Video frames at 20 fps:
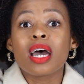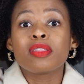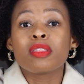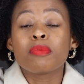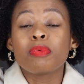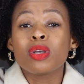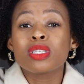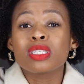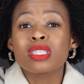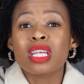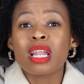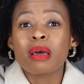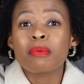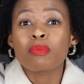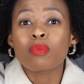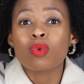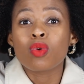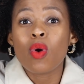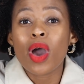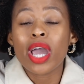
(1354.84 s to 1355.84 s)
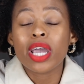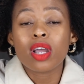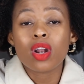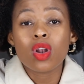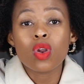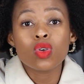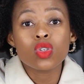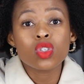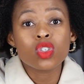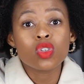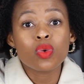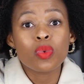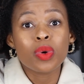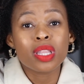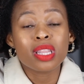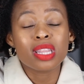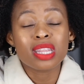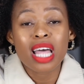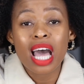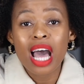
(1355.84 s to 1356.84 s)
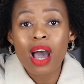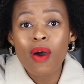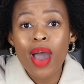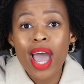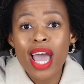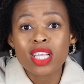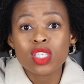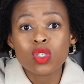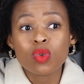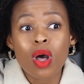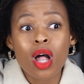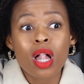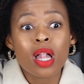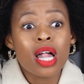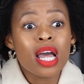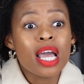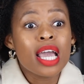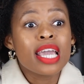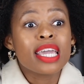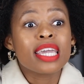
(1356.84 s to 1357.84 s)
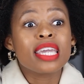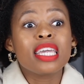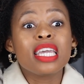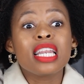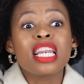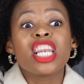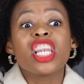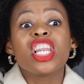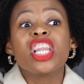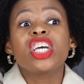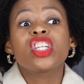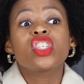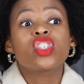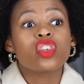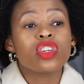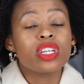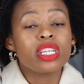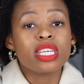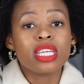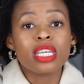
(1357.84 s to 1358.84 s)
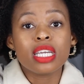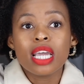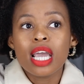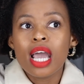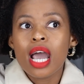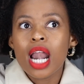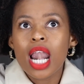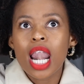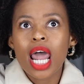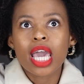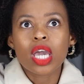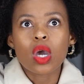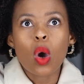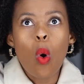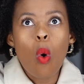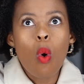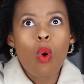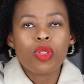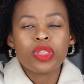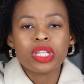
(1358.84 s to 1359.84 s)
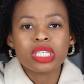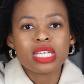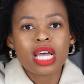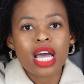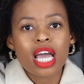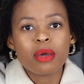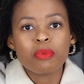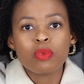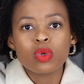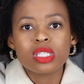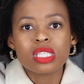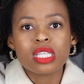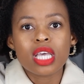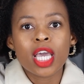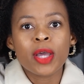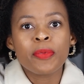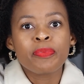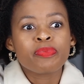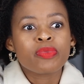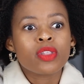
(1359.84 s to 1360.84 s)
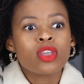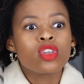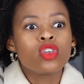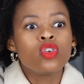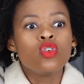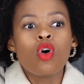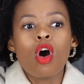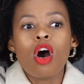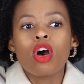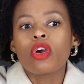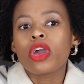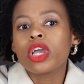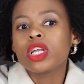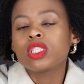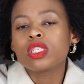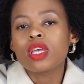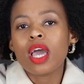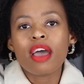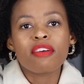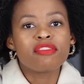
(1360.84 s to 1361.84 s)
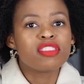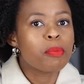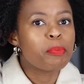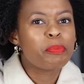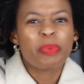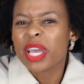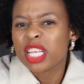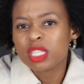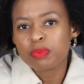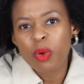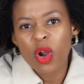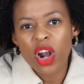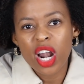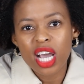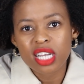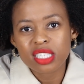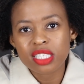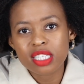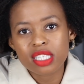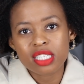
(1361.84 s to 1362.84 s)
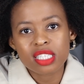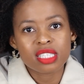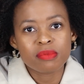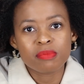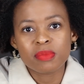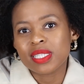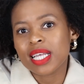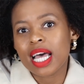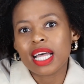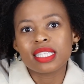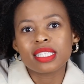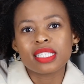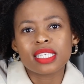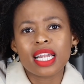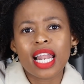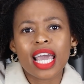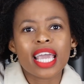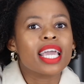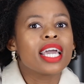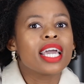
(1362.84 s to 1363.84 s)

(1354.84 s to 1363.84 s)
the person that I'm quite close to it now as well, he literally like all the time would say, you are going to have the best products in Mzansi,